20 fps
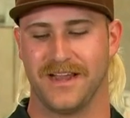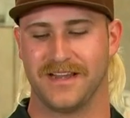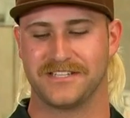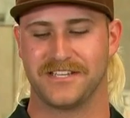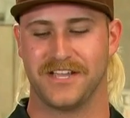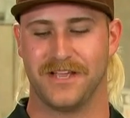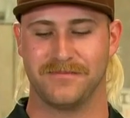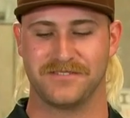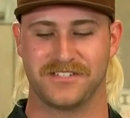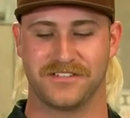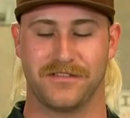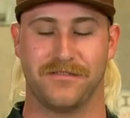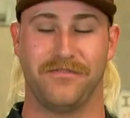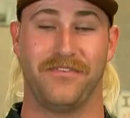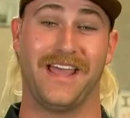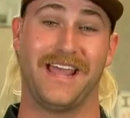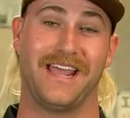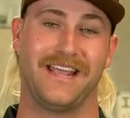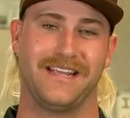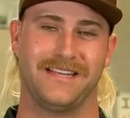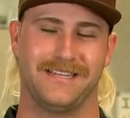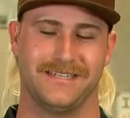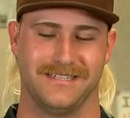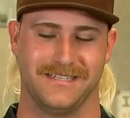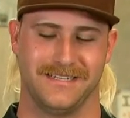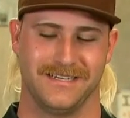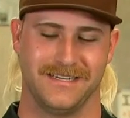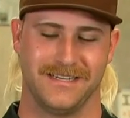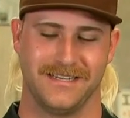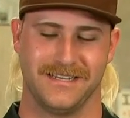In terms of the V,
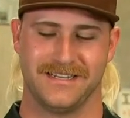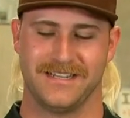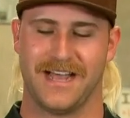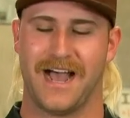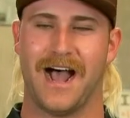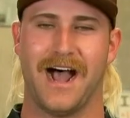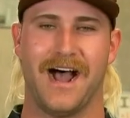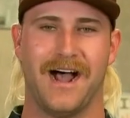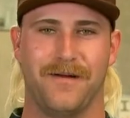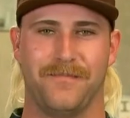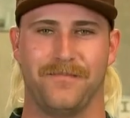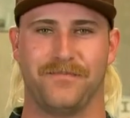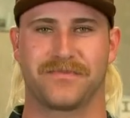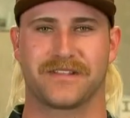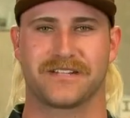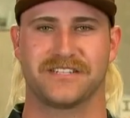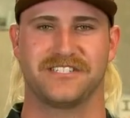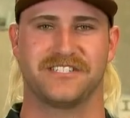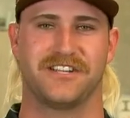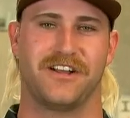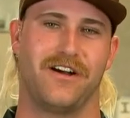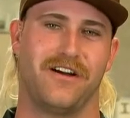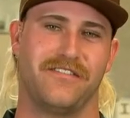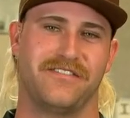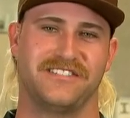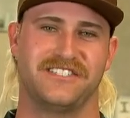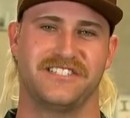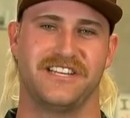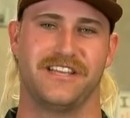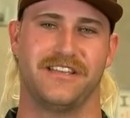so
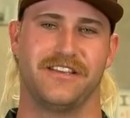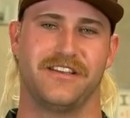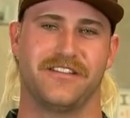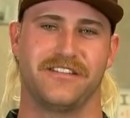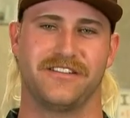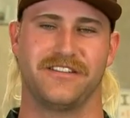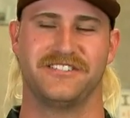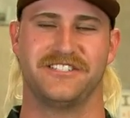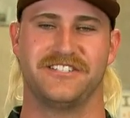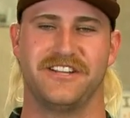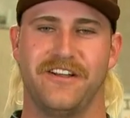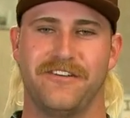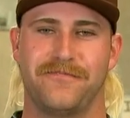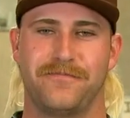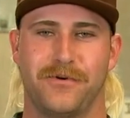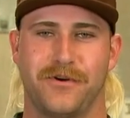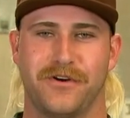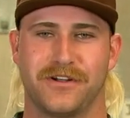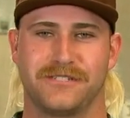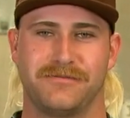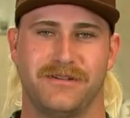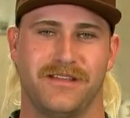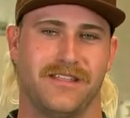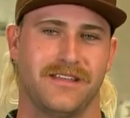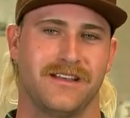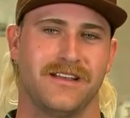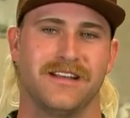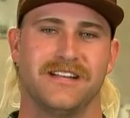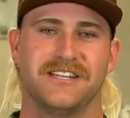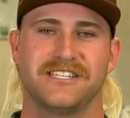obviously you got your surfboards
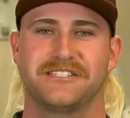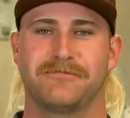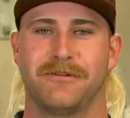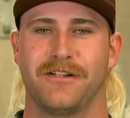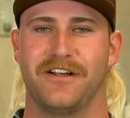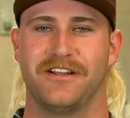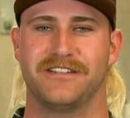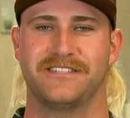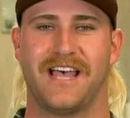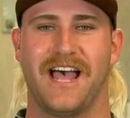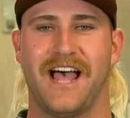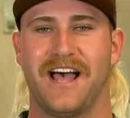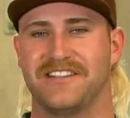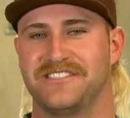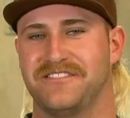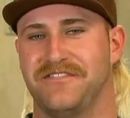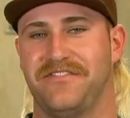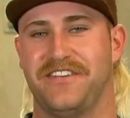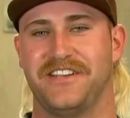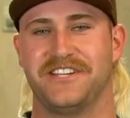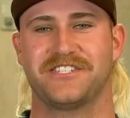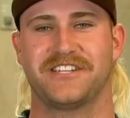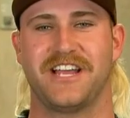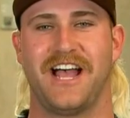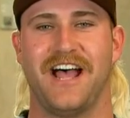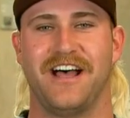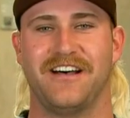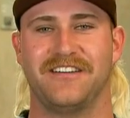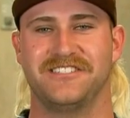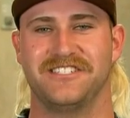with swallowtails and
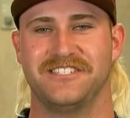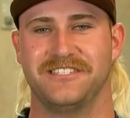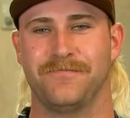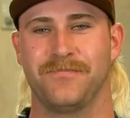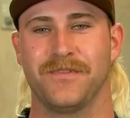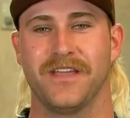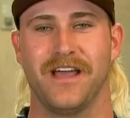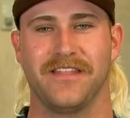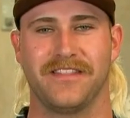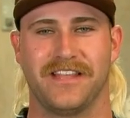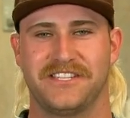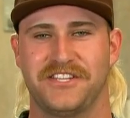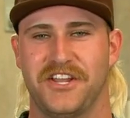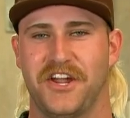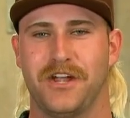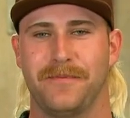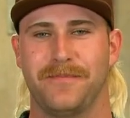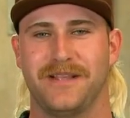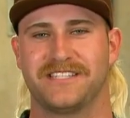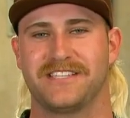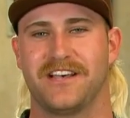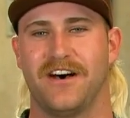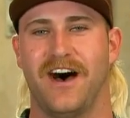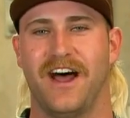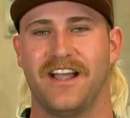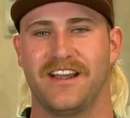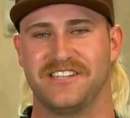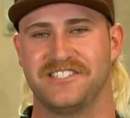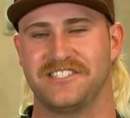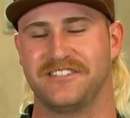fishtails, and they turn a bit
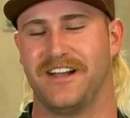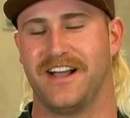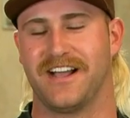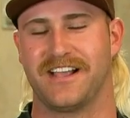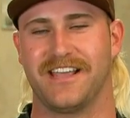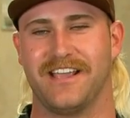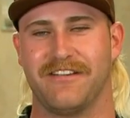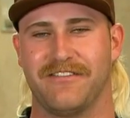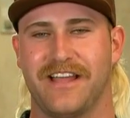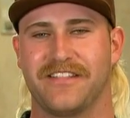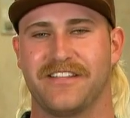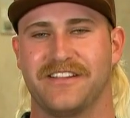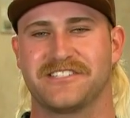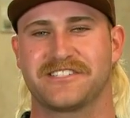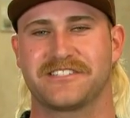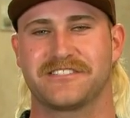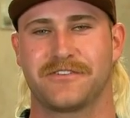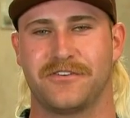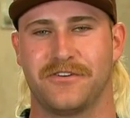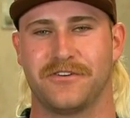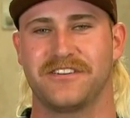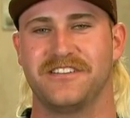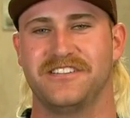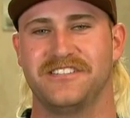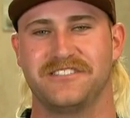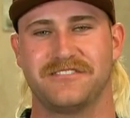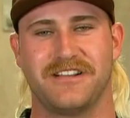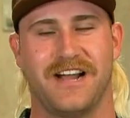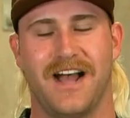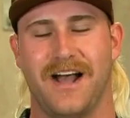tighter, so I can get around those
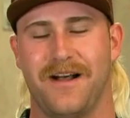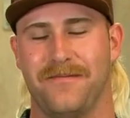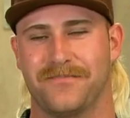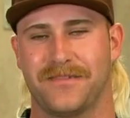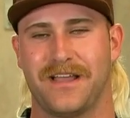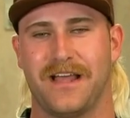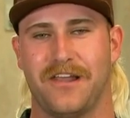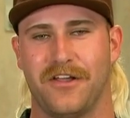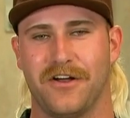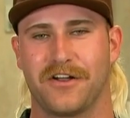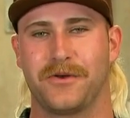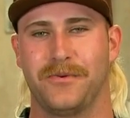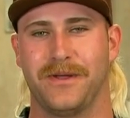corners a lot